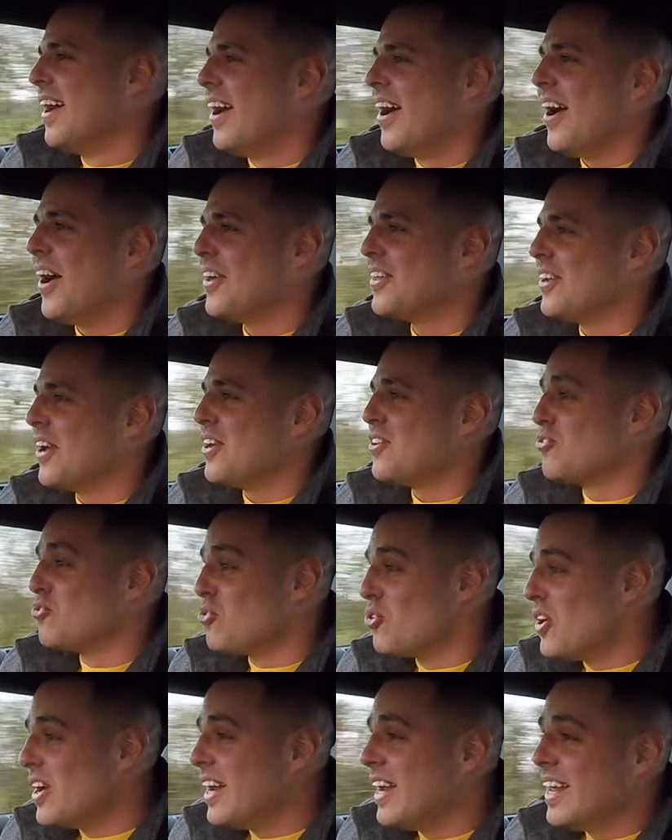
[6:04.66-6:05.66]
I don't know, it's
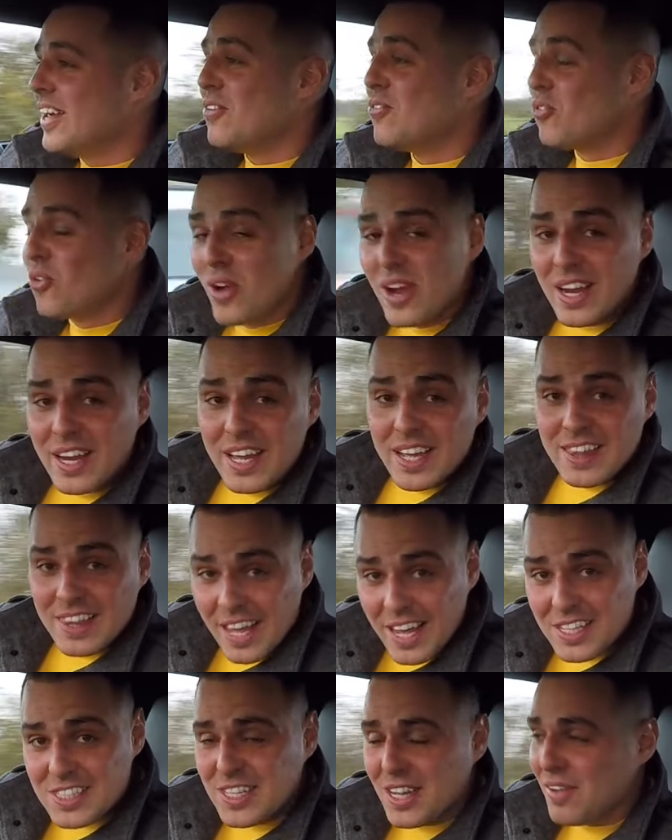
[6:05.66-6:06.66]
really, really
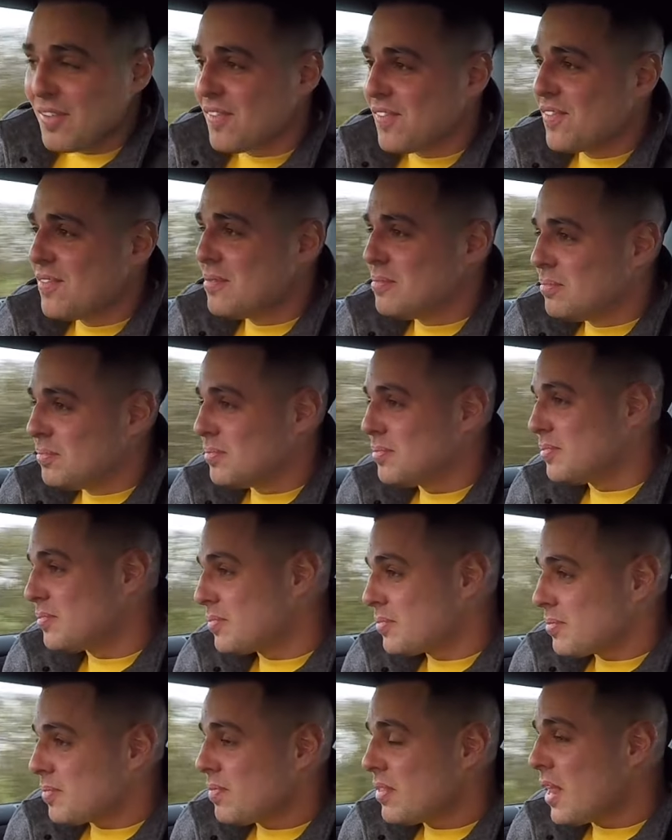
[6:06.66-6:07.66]
addictive.
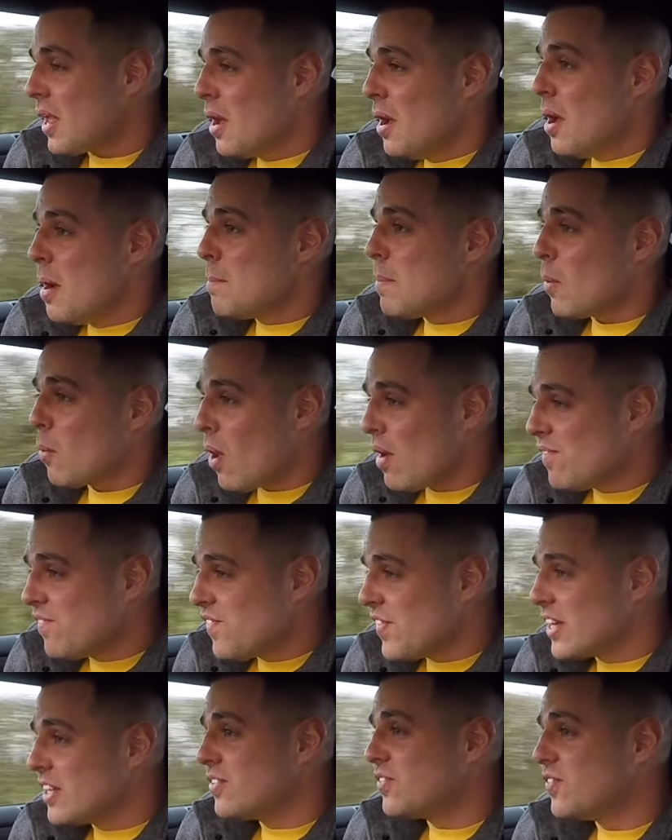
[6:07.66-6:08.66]
But one
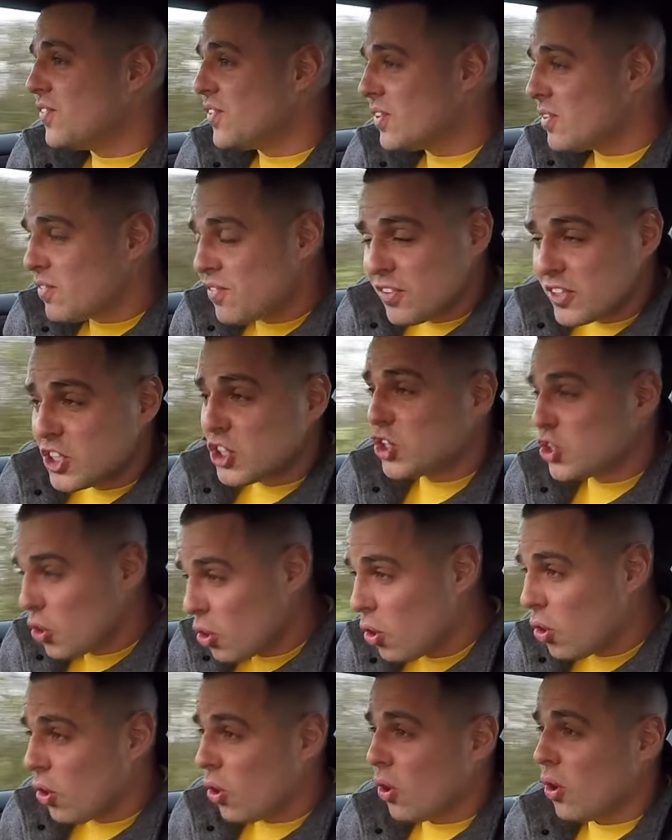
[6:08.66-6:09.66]
thing's for
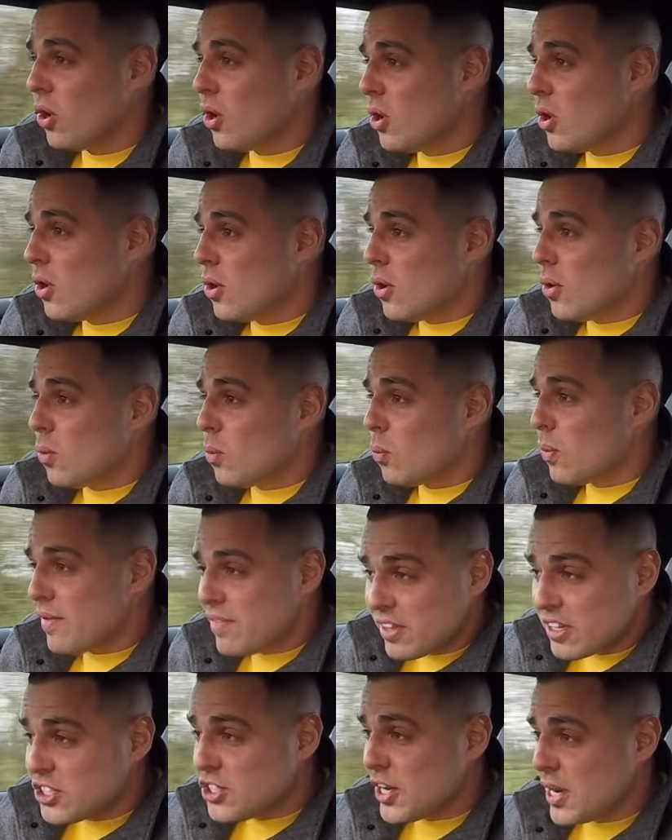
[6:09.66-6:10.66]
sure with
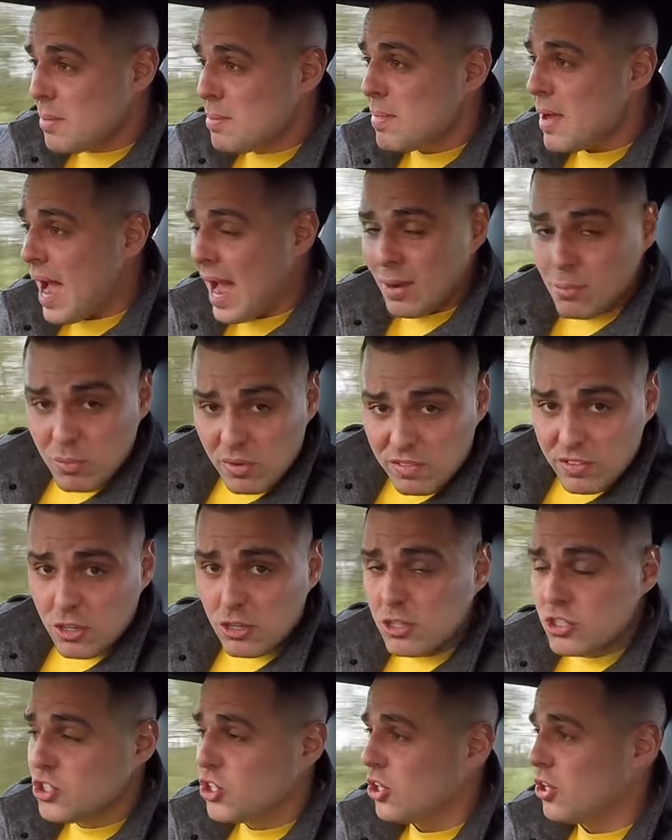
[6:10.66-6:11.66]
the gym and with
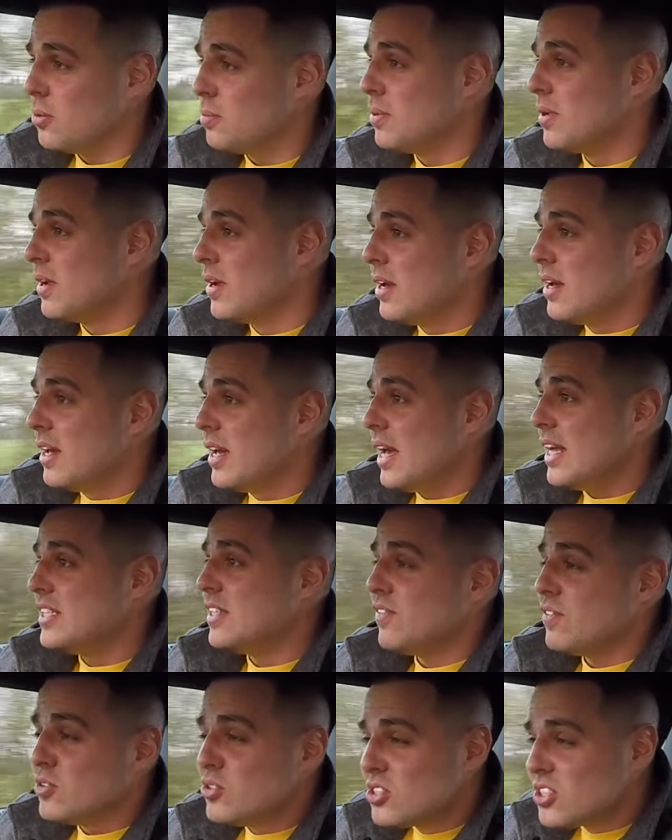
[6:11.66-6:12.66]
YouTube is,
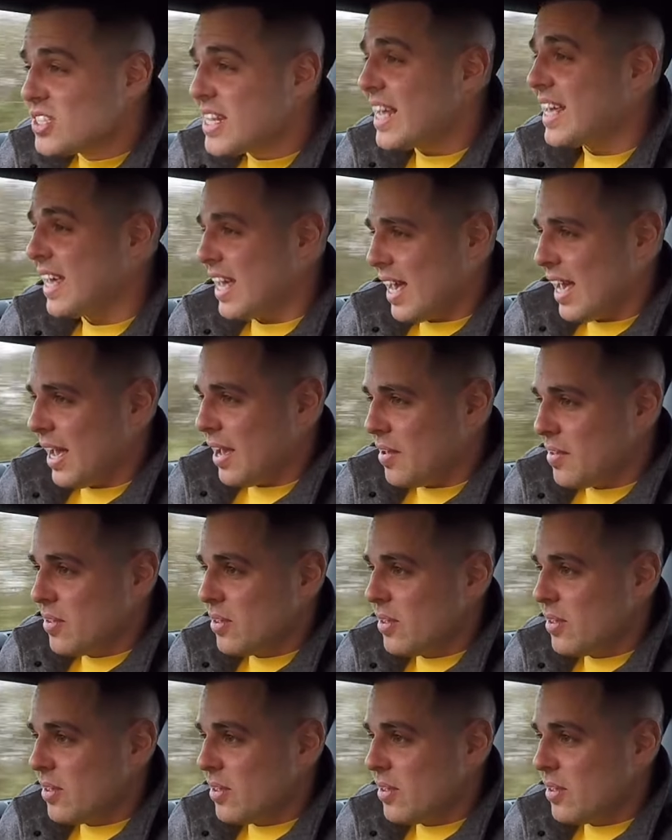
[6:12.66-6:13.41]
if you stick at it,